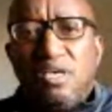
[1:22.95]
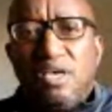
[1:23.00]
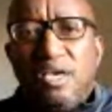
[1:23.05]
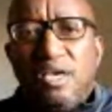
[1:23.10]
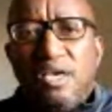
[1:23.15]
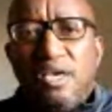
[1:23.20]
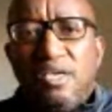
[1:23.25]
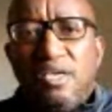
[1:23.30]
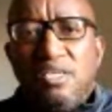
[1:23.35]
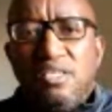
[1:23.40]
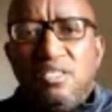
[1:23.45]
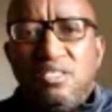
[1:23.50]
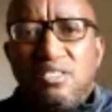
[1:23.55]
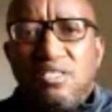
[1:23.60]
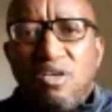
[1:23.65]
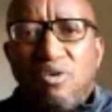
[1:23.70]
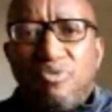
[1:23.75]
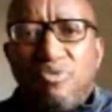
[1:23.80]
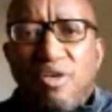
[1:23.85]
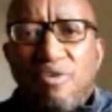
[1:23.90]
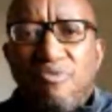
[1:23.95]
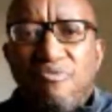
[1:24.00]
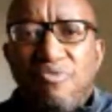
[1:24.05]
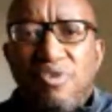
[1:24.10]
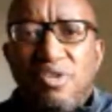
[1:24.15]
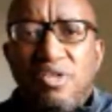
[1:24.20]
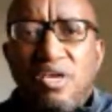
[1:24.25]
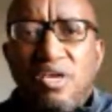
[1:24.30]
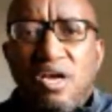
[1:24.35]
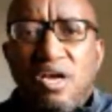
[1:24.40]
in South
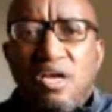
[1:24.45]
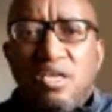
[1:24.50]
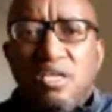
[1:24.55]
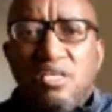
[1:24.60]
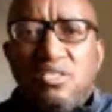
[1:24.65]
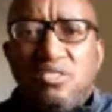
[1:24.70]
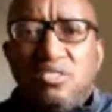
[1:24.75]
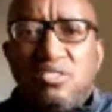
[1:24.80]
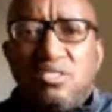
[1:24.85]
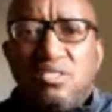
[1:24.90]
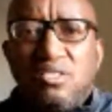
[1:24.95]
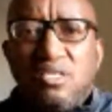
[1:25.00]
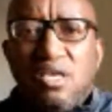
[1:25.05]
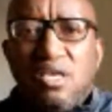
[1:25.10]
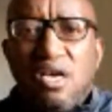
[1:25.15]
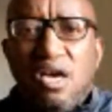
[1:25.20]
Africa is